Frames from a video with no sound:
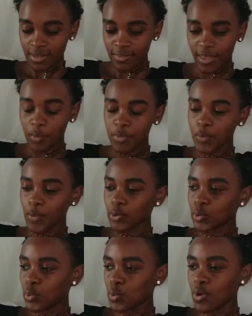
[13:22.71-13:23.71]
There are
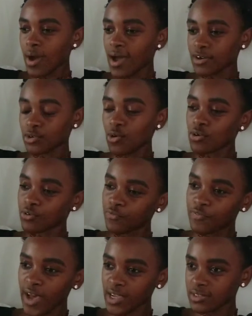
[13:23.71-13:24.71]
people who are
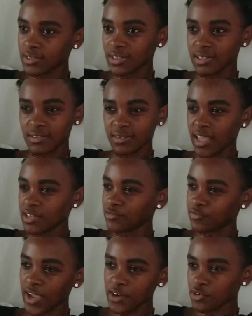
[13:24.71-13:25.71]
confined in their
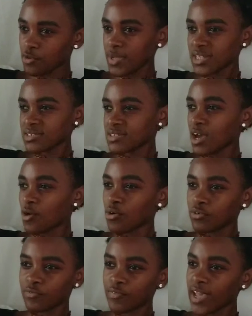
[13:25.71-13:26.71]
environments, they are
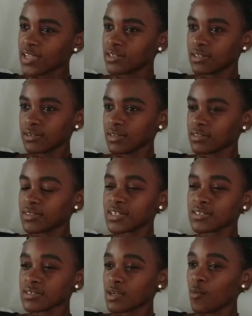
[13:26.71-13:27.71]
confined in the
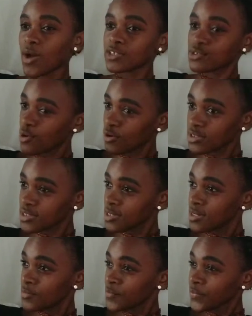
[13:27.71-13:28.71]
things they were taught,
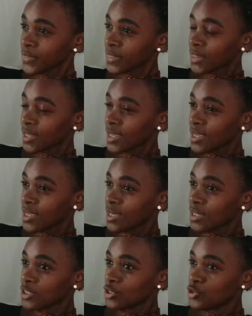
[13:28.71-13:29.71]

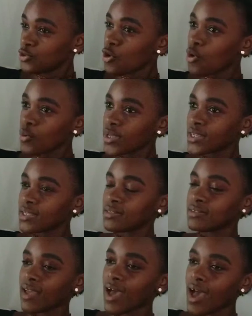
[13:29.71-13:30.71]
knowing
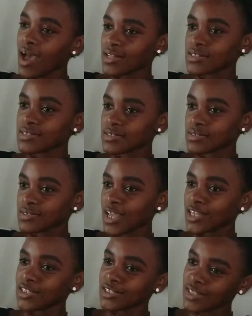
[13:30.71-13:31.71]
in their hearts
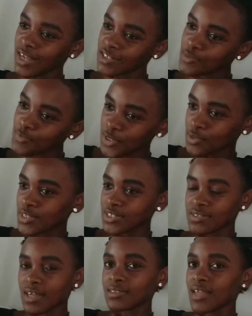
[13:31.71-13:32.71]
and in their
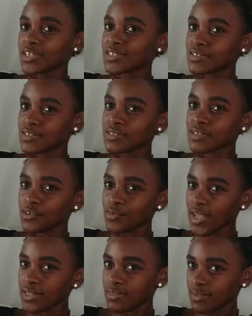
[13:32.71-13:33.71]
spirits that that is in the
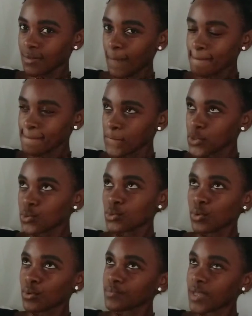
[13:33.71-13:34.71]
right thing, you
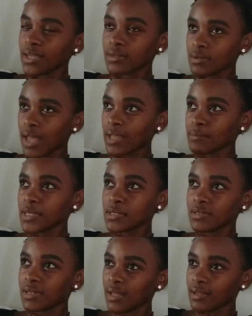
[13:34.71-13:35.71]
know. And I
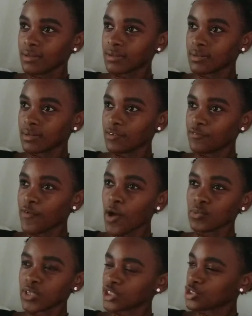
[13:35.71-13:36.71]
mean, like
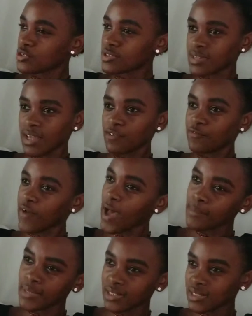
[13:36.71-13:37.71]
foundations like
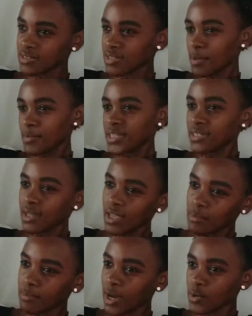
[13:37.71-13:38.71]
families, I mean,
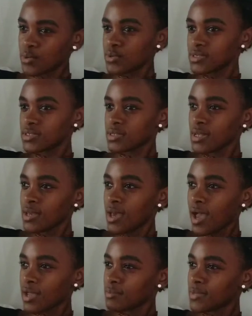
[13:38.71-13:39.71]
neighborhoods,
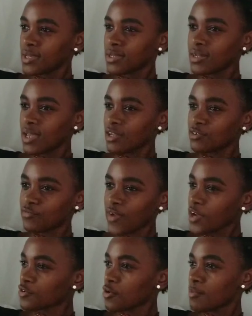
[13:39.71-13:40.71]
I mean,
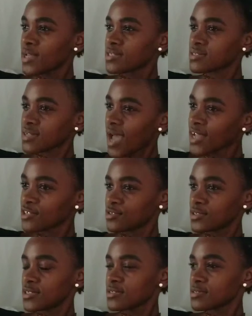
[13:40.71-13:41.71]
environments,
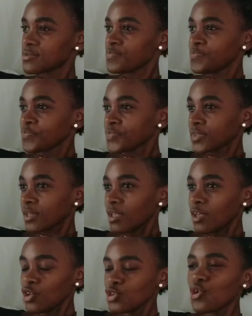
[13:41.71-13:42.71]
countries.
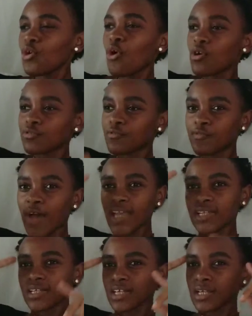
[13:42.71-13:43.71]
You're
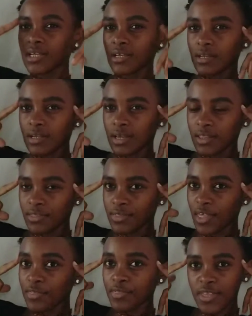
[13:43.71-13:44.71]
confined in
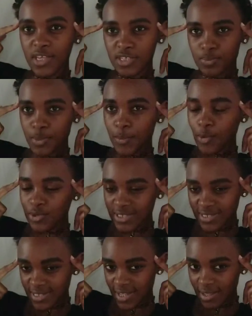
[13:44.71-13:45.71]
the things people
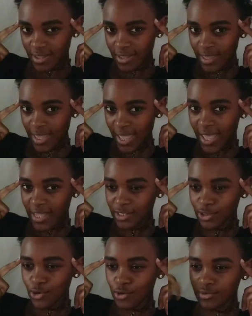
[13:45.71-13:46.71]
say
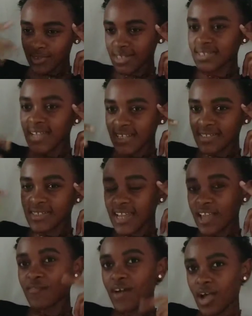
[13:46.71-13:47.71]
and your greatness
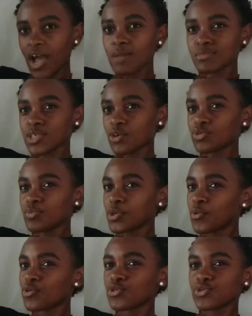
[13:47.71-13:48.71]
never comes out
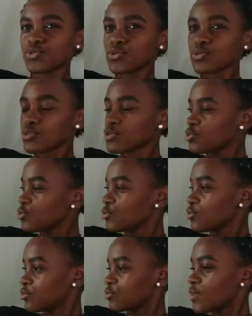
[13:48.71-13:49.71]
because you
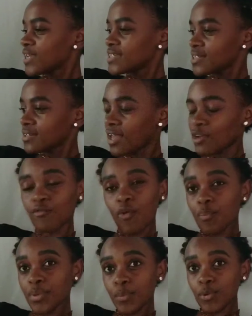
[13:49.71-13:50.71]
you're waiting like
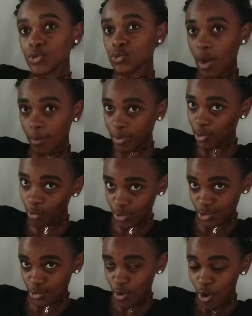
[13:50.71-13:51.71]
for people to
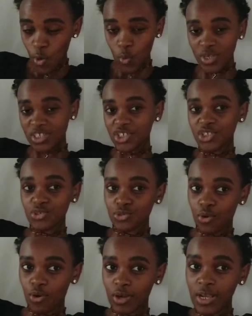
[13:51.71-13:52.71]
applaud you which
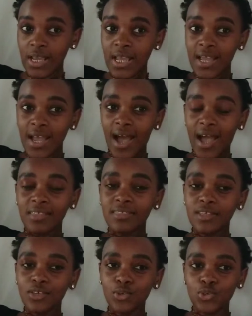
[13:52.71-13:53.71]
is wrong i
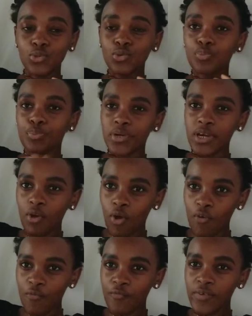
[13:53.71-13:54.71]
think you should break
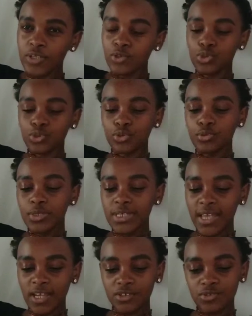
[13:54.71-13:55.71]
off you
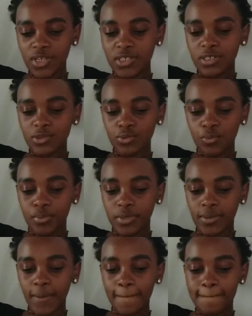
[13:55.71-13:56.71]
should get ready to
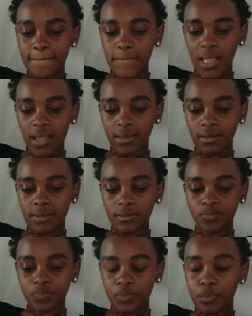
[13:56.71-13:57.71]
be like
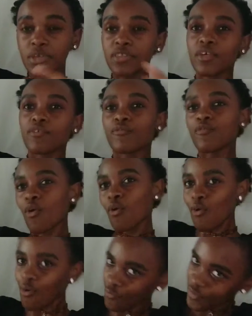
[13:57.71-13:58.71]
be the
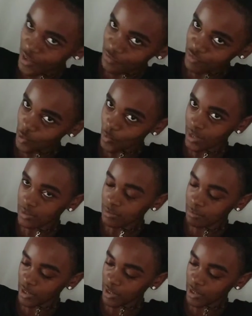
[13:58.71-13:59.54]
foe of everyone.